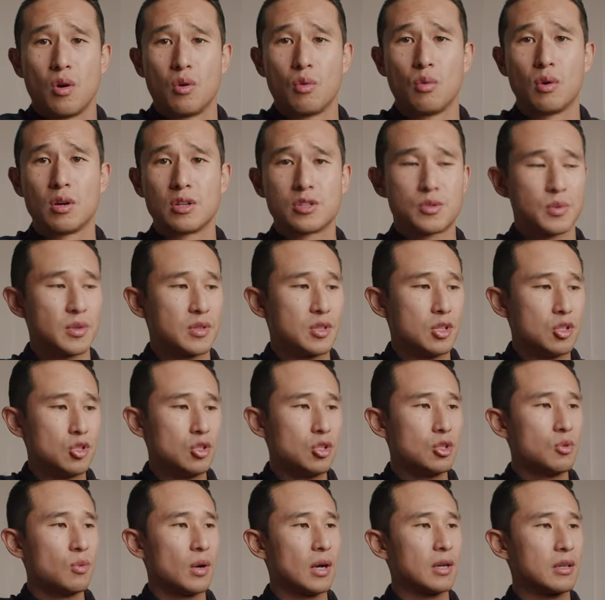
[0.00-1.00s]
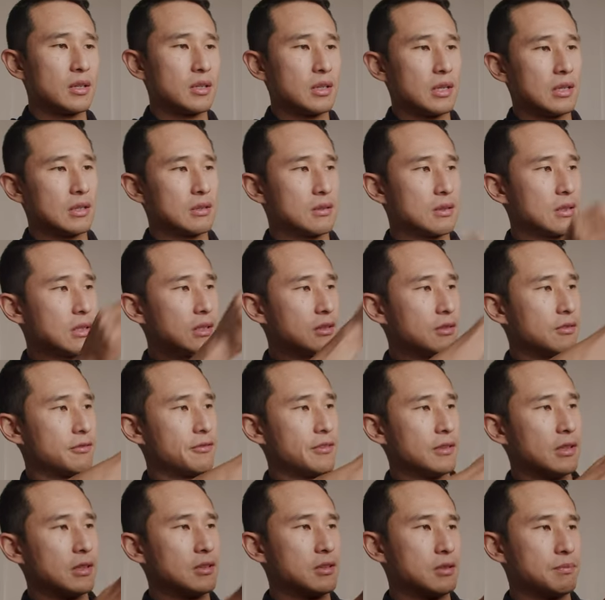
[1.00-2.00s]
Whereas with the new one, it, it,
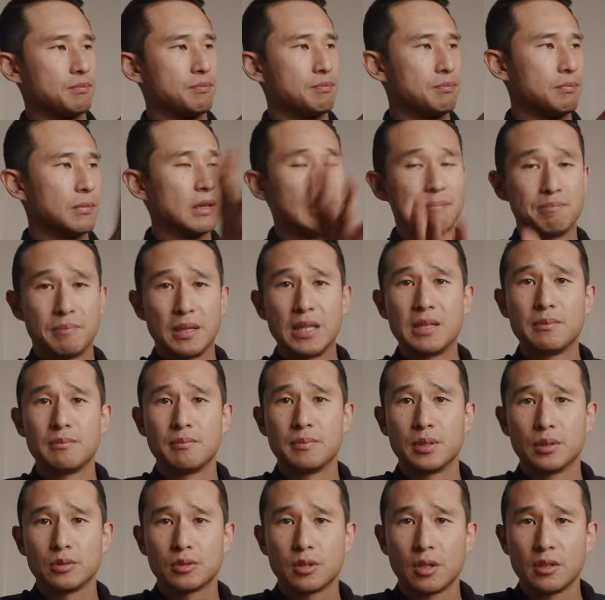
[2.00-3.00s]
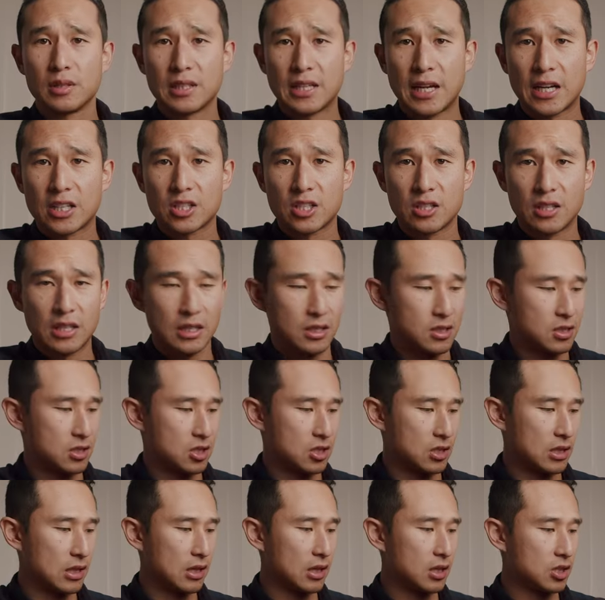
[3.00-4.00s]
it's being built on the Action
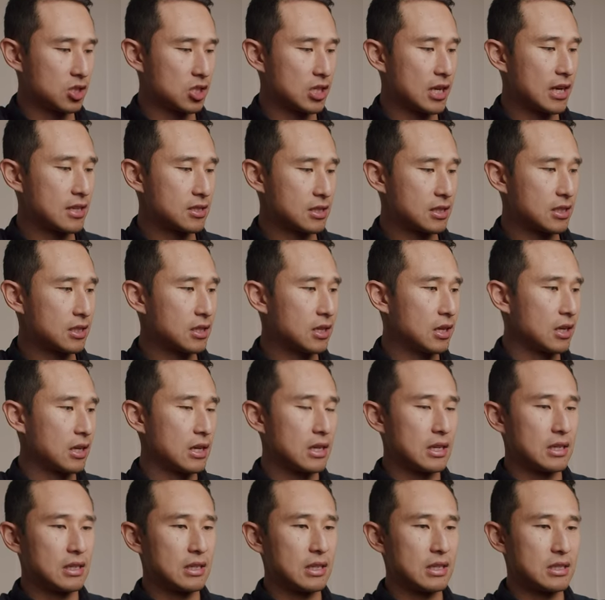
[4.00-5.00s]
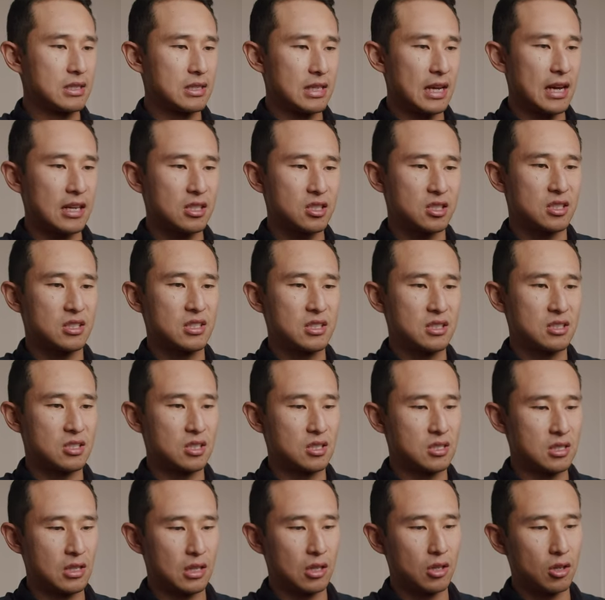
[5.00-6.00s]
X uh, chassis, it's actually
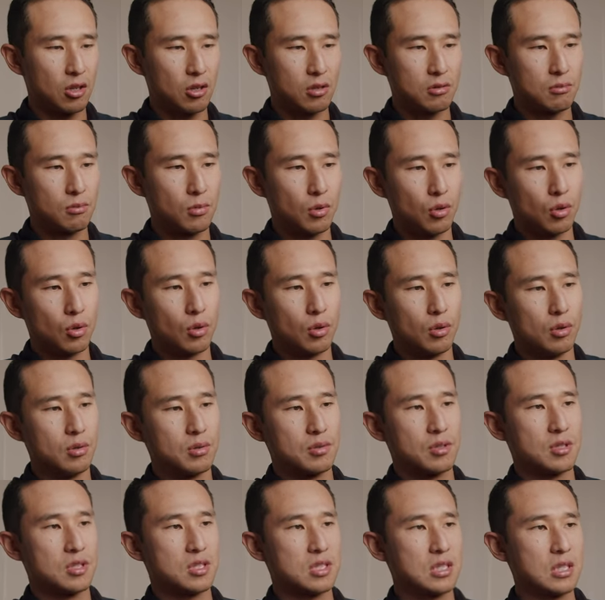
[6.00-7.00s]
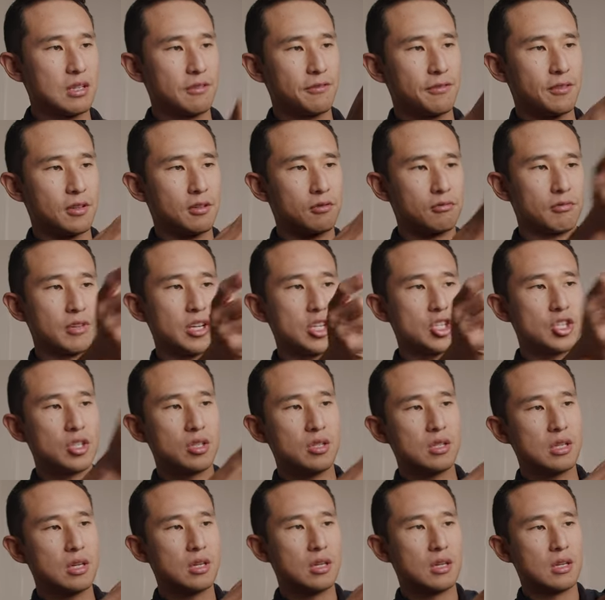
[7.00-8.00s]
just a lot more stiff and rigid.